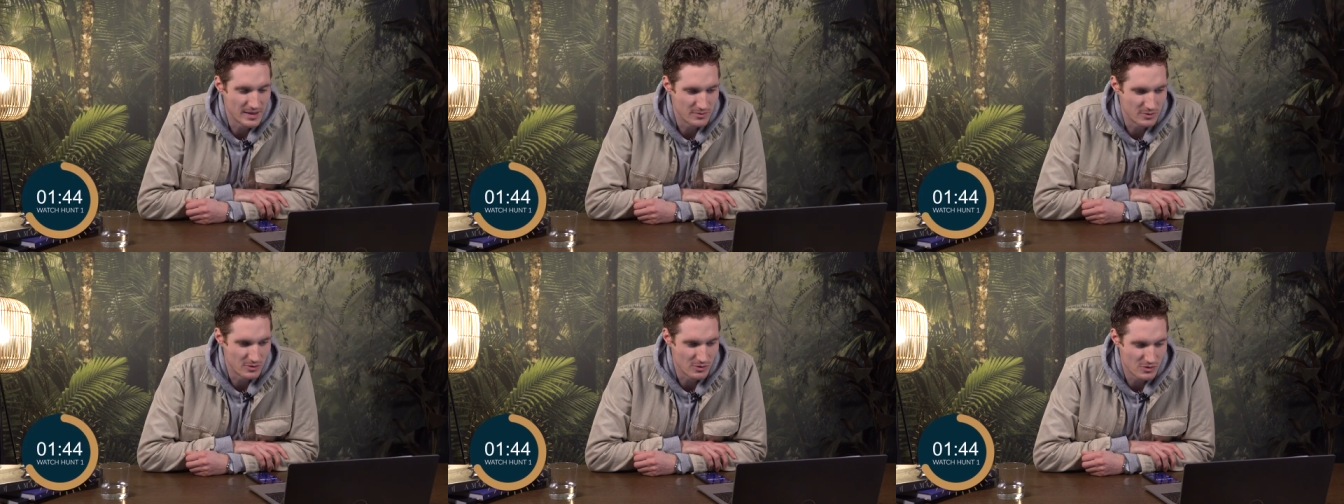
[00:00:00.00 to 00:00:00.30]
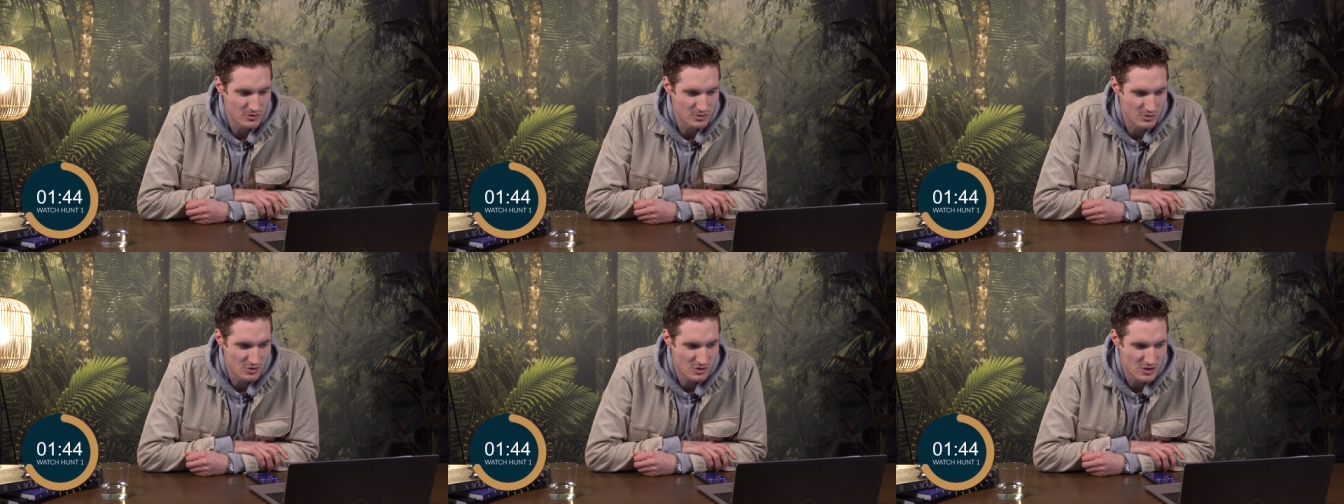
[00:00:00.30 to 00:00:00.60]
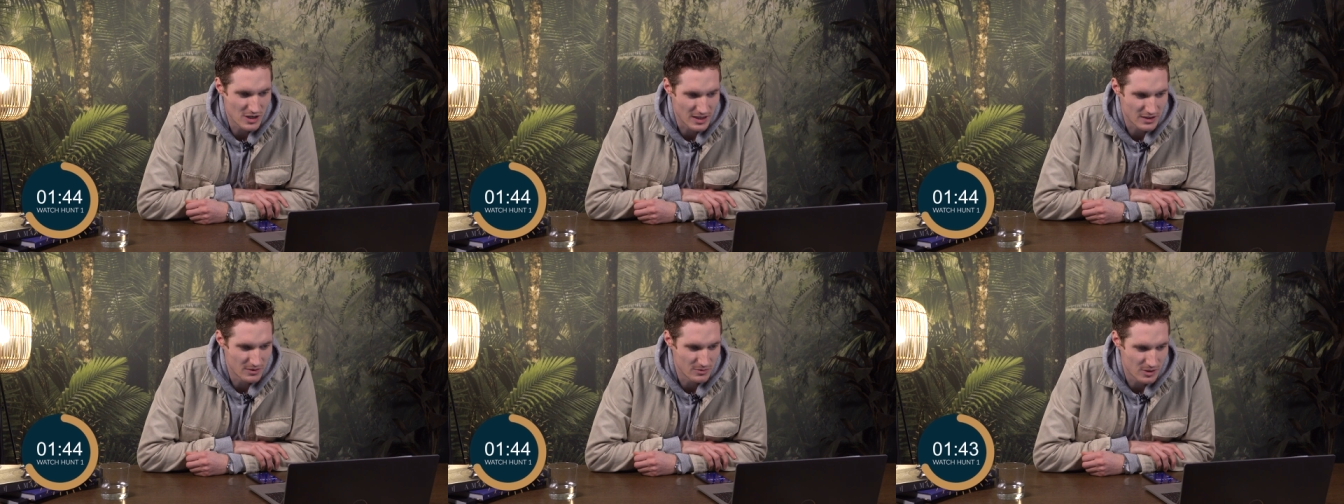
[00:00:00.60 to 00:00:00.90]
time to,
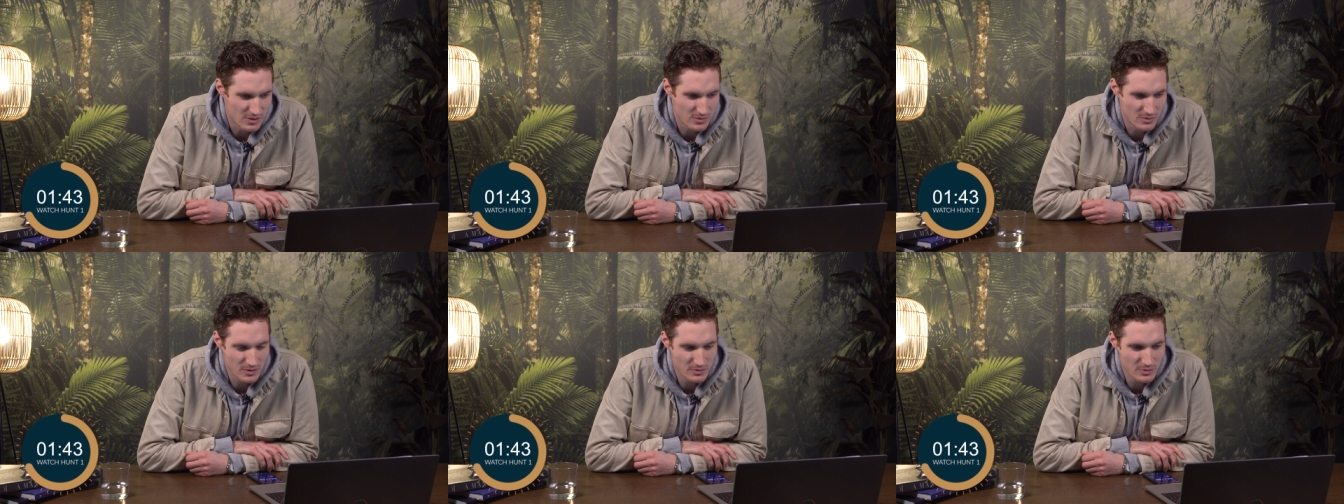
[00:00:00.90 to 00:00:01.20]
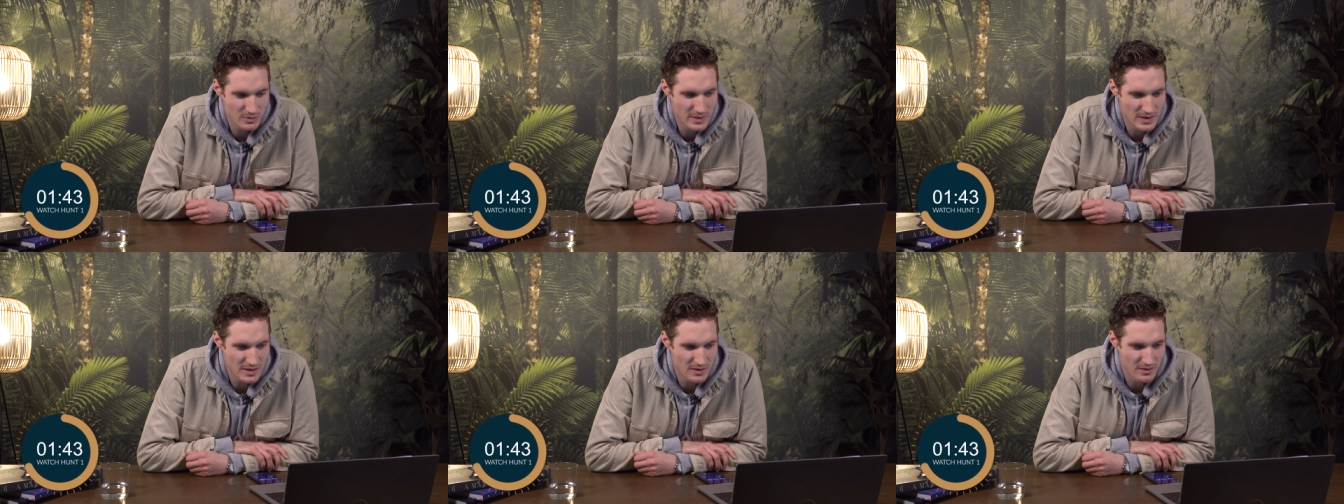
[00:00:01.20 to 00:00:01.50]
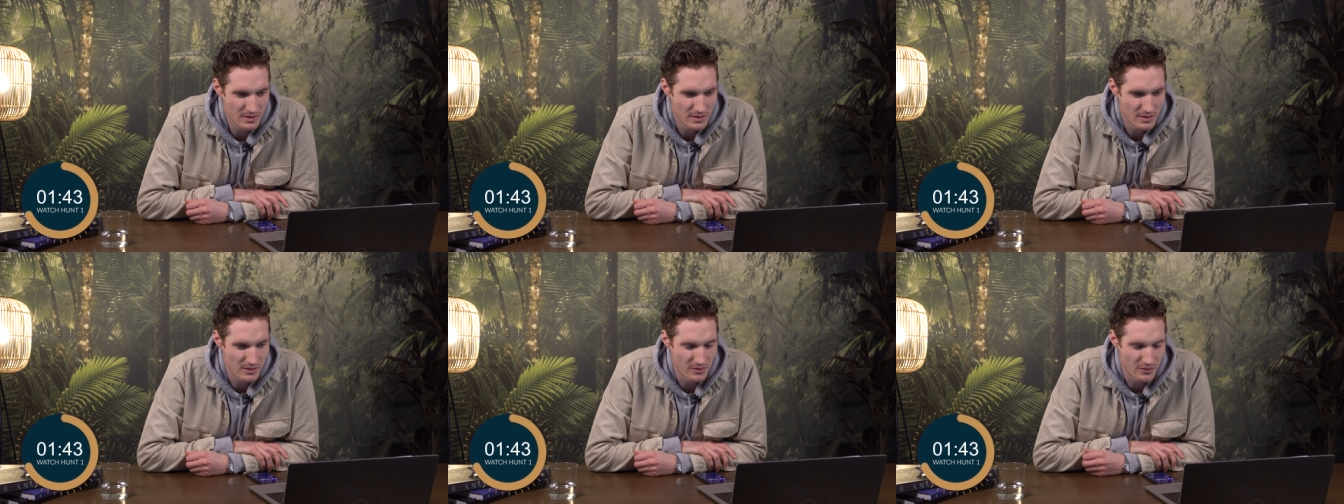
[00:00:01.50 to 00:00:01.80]
to check the watch, what would be
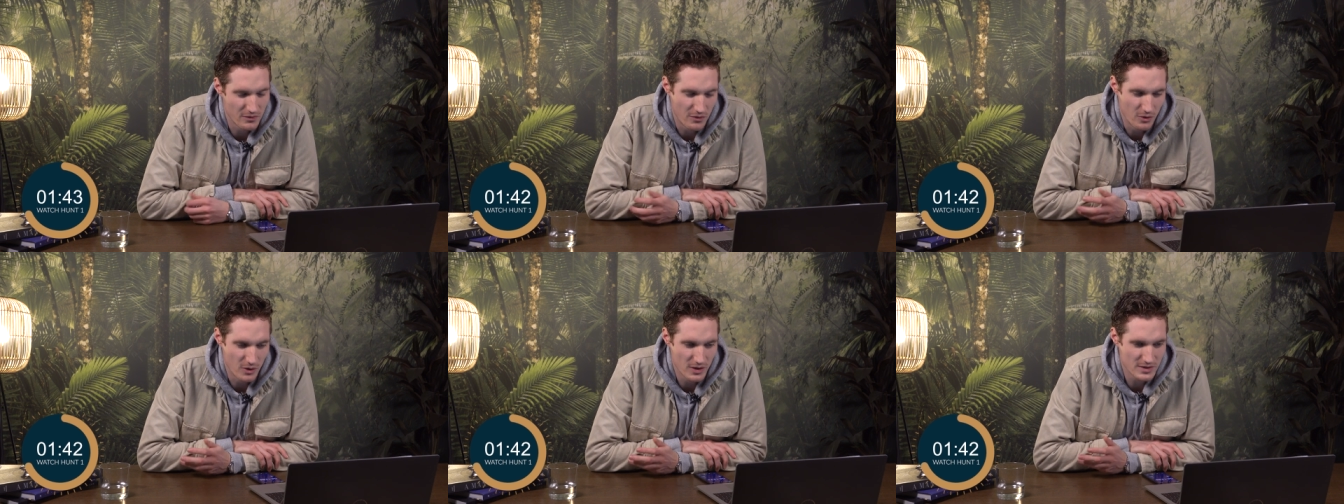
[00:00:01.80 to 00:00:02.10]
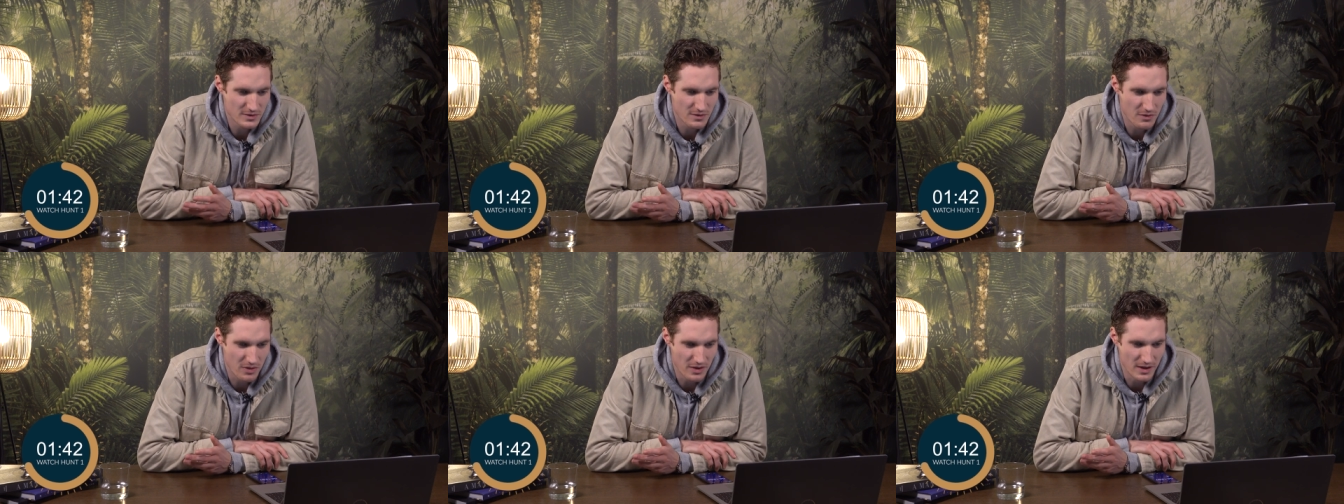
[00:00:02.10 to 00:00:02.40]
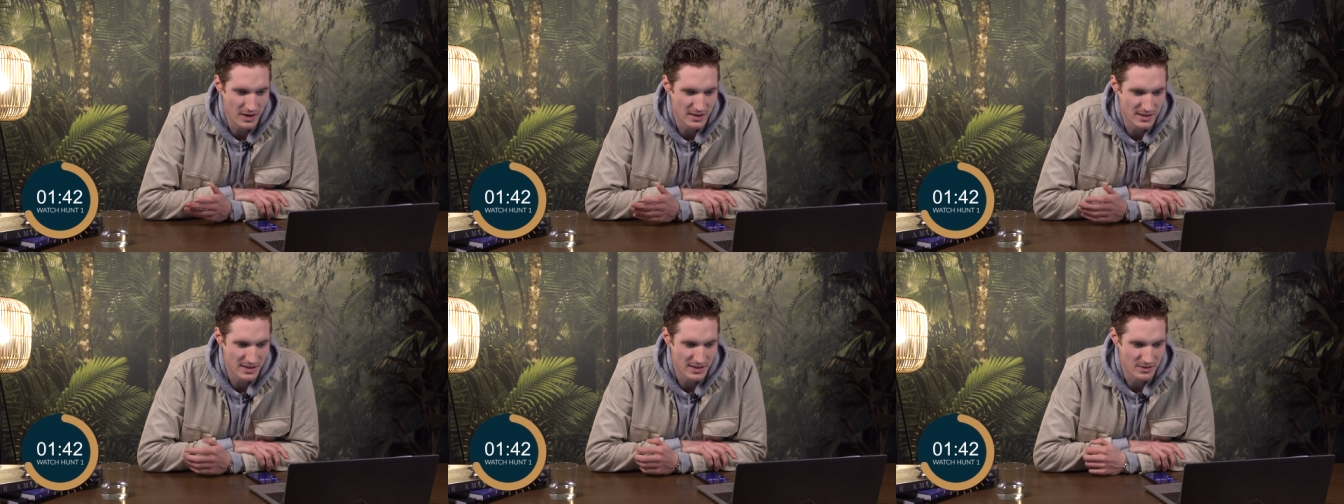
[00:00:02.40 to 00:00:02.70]
the first
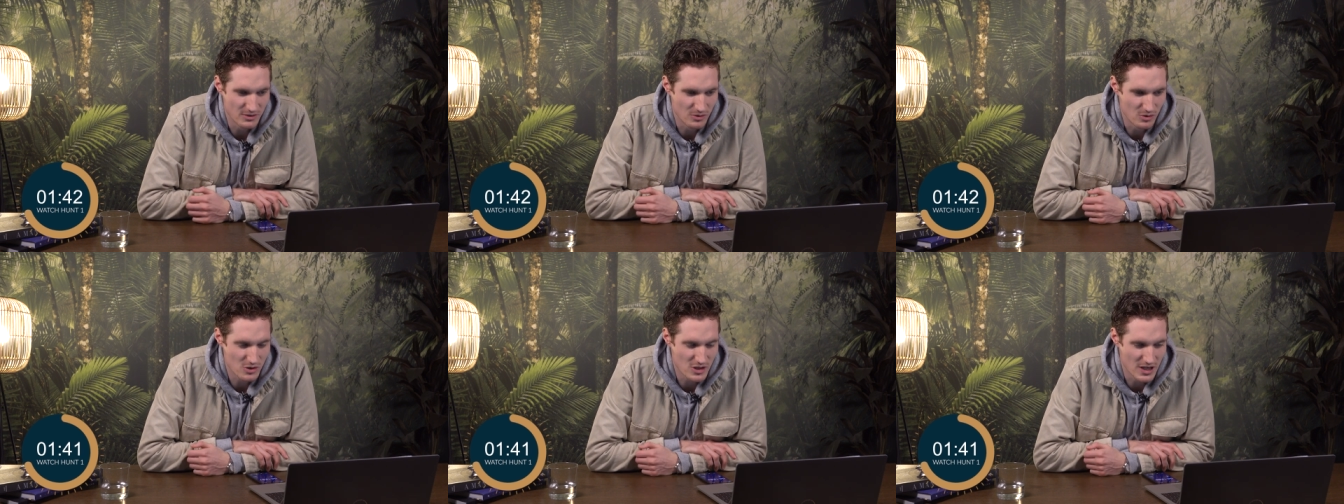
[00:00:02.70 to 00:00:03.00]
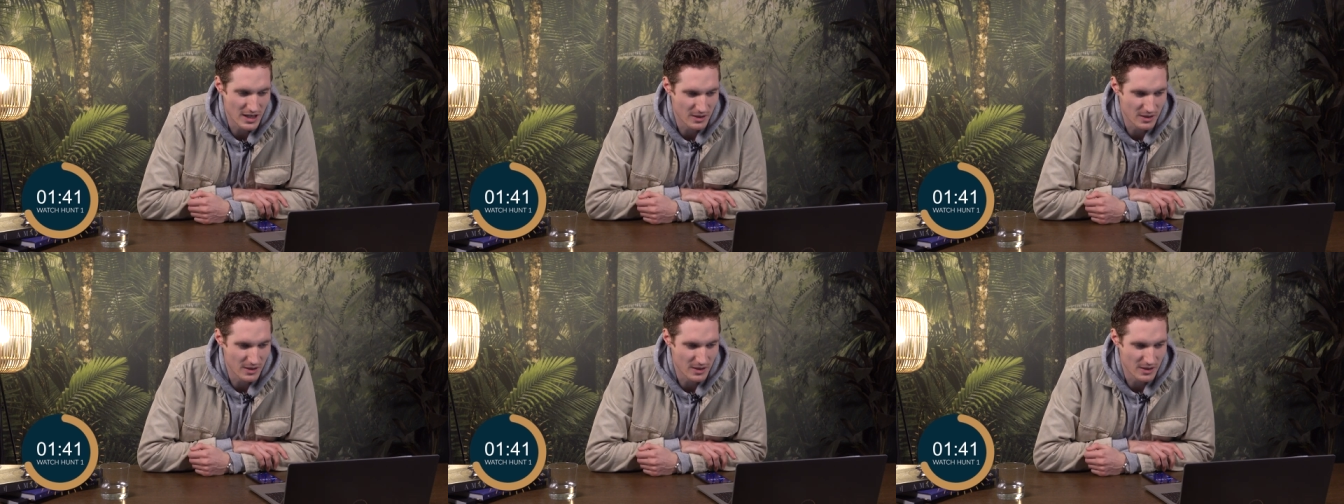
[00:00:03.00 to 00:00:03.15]
thing that you